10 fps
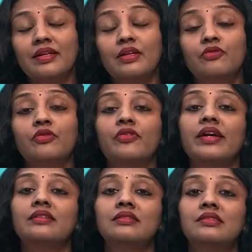And if you
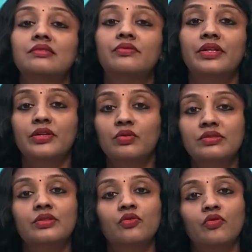find this
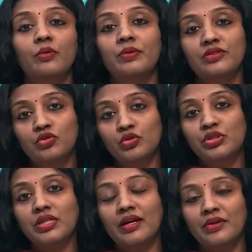videos useful, please do
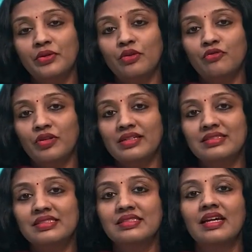share it to your
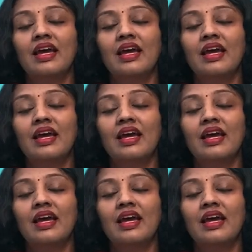friends.